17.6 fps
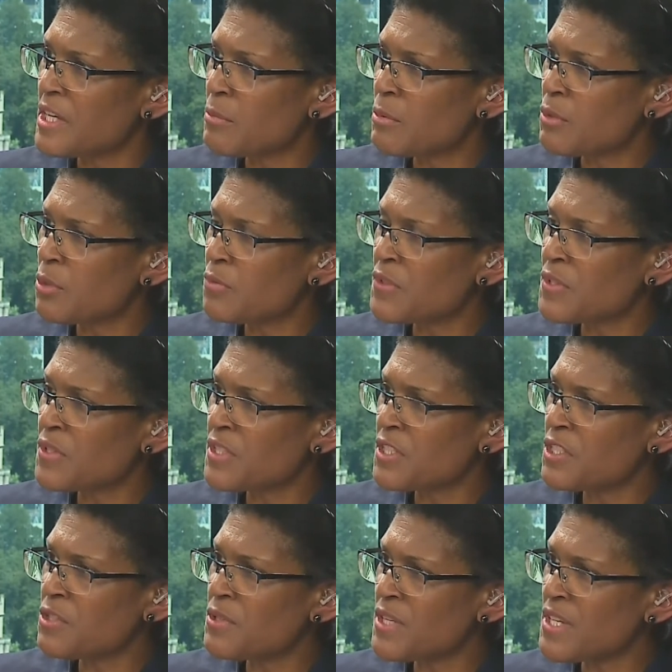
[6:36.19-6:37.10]
but obviously
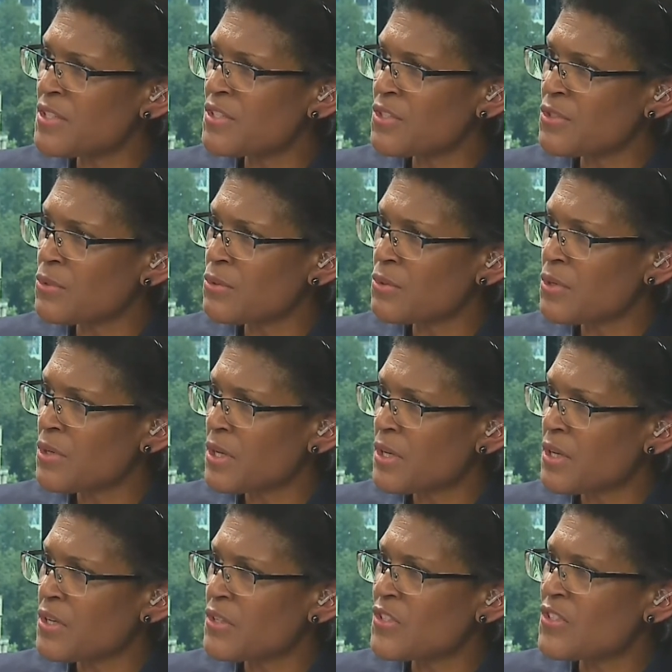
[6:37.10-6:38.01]
you need to
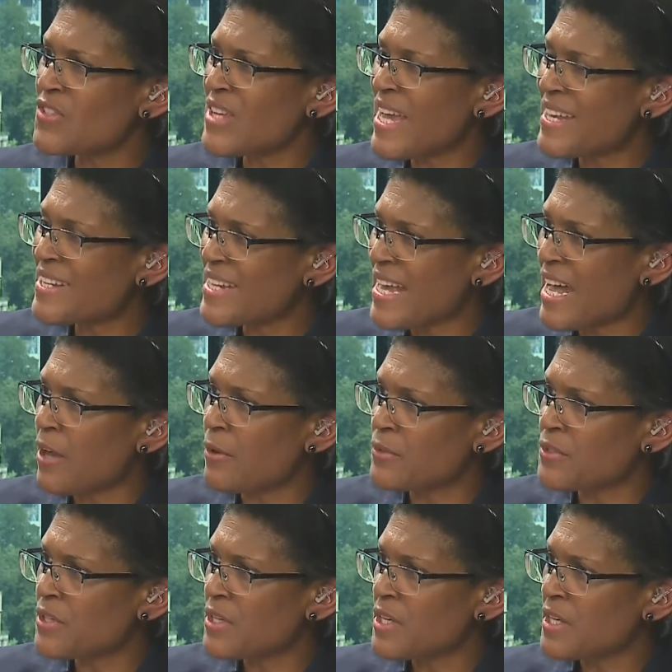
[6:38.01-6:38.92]
stand
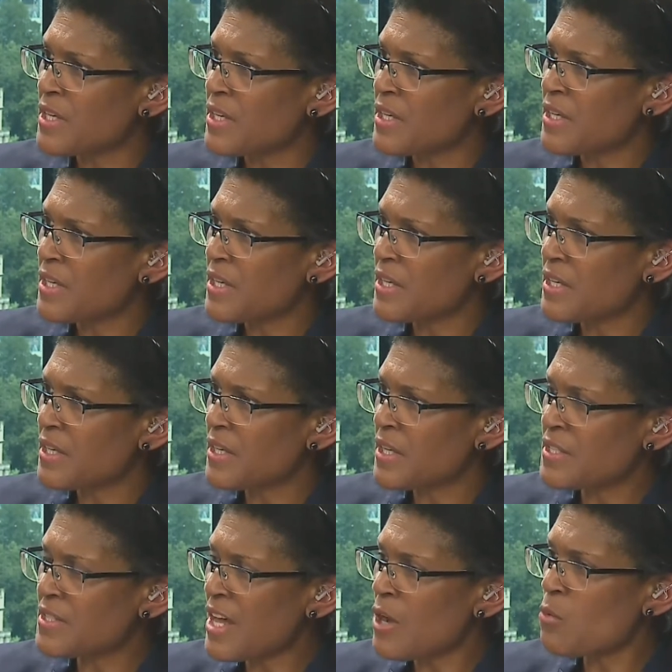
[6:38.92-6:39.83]
out.
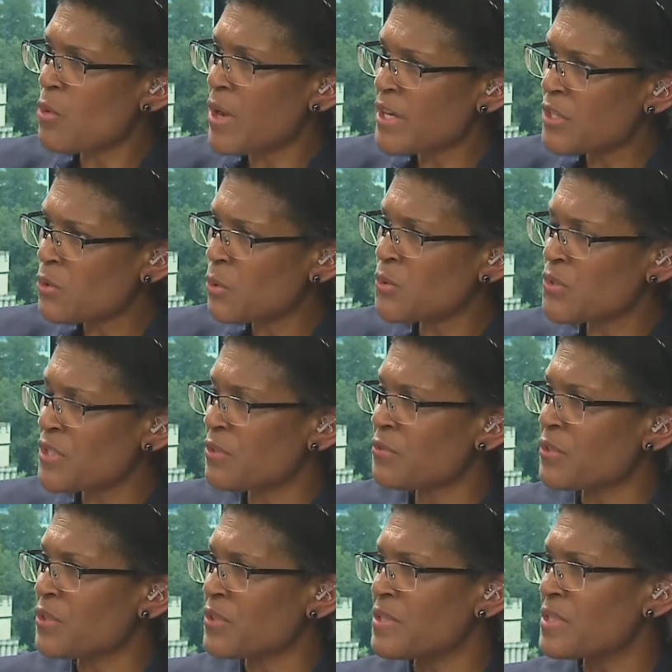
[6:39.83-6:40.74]
Is that why you're
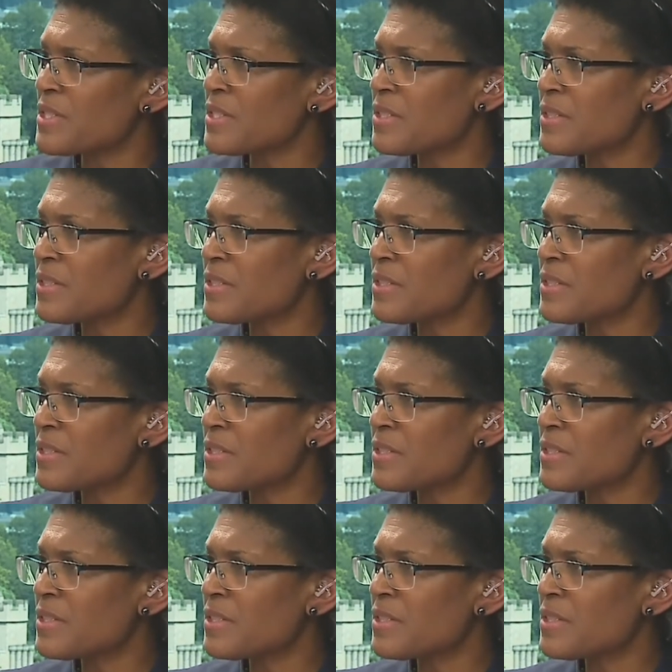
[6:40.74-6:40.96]
different?